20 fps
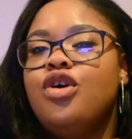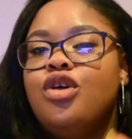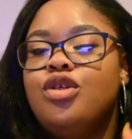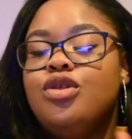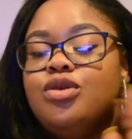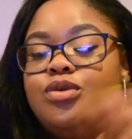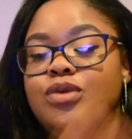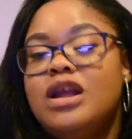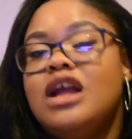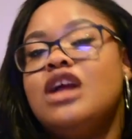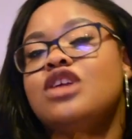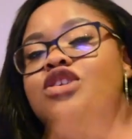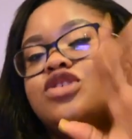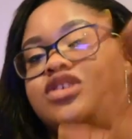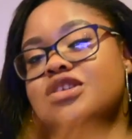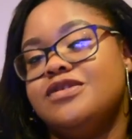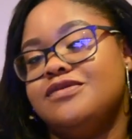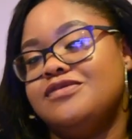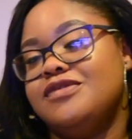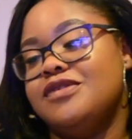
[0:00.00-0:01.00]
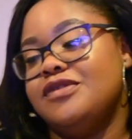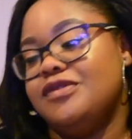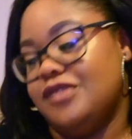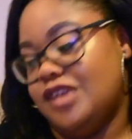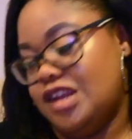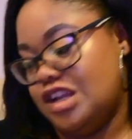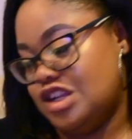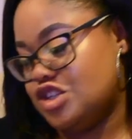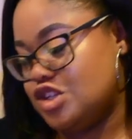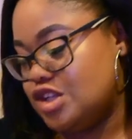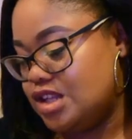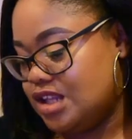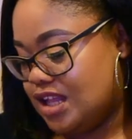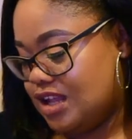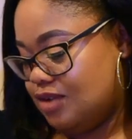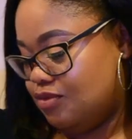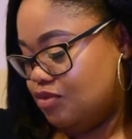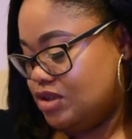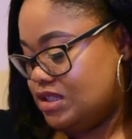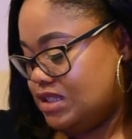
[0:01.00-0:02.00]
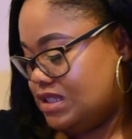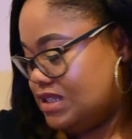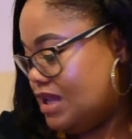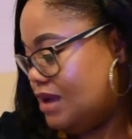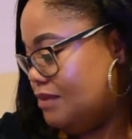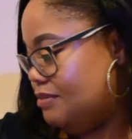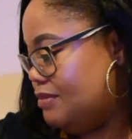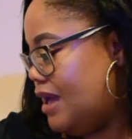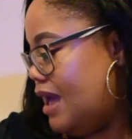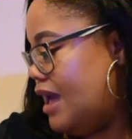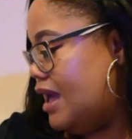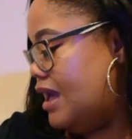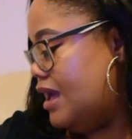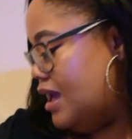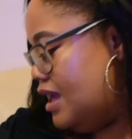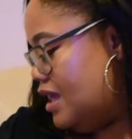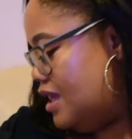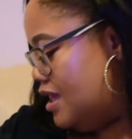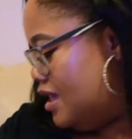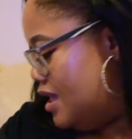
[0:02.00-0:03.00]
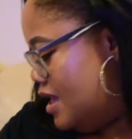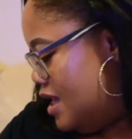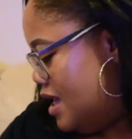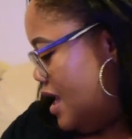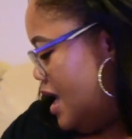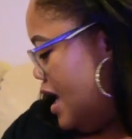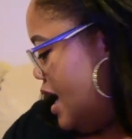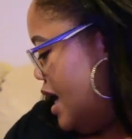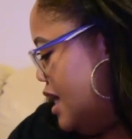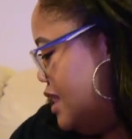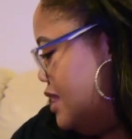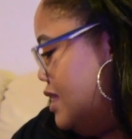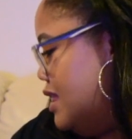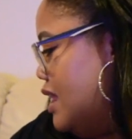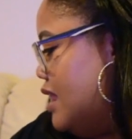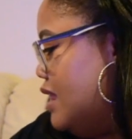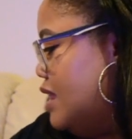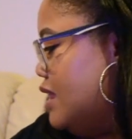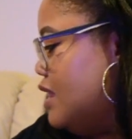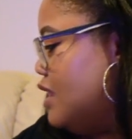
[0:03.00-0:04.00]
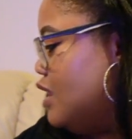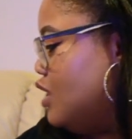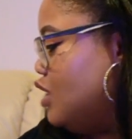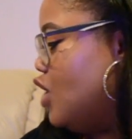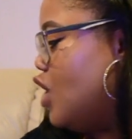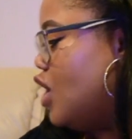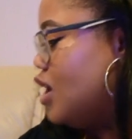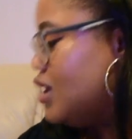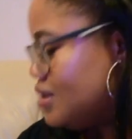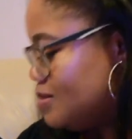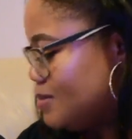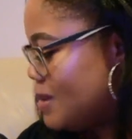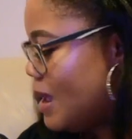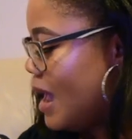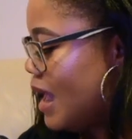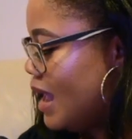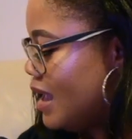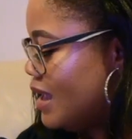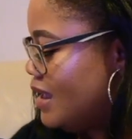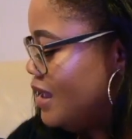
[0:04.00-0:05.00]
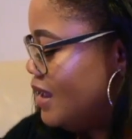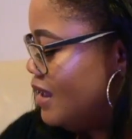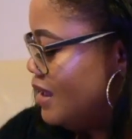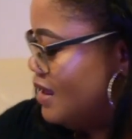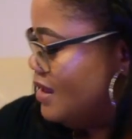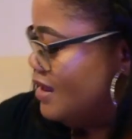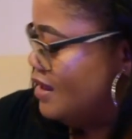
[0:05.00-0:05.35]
$350, so that was that bag. And then the last bag